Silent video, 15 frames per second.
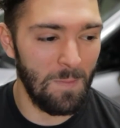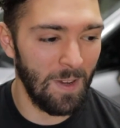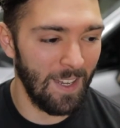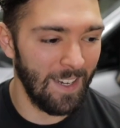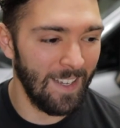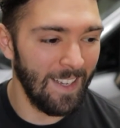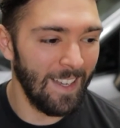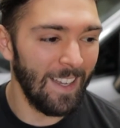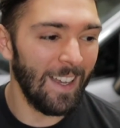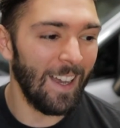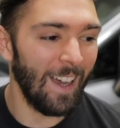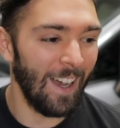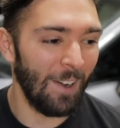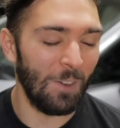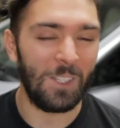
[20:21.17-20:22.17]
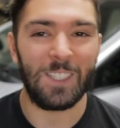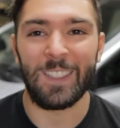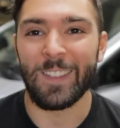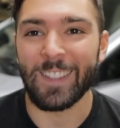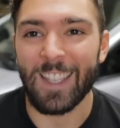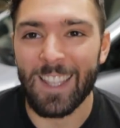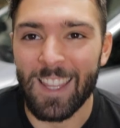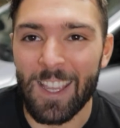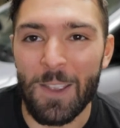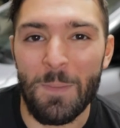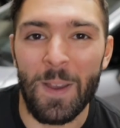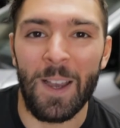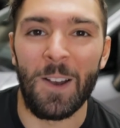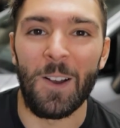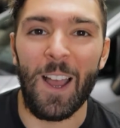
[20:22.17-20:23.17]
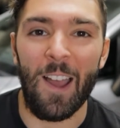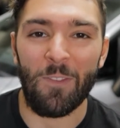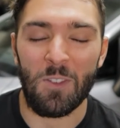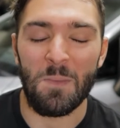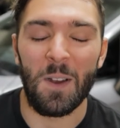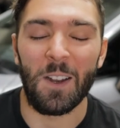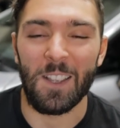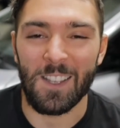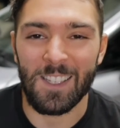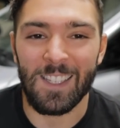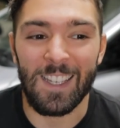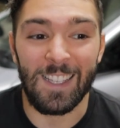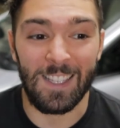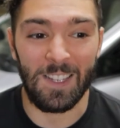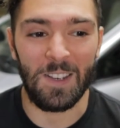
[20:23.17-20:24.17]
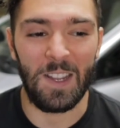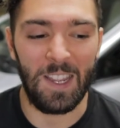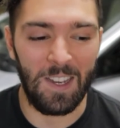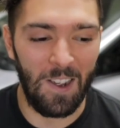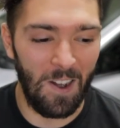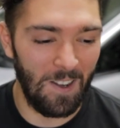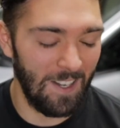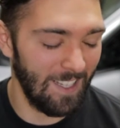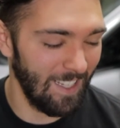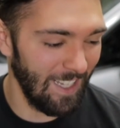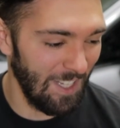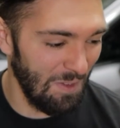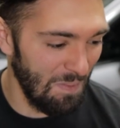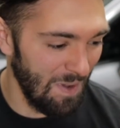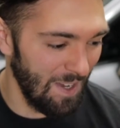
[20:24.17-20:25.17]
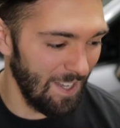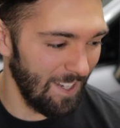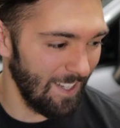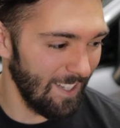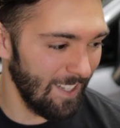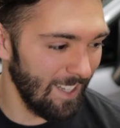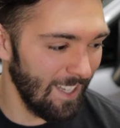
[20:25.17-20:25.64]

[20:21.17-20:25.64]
But we'll see what they think about aftermarket seats and harnesses. But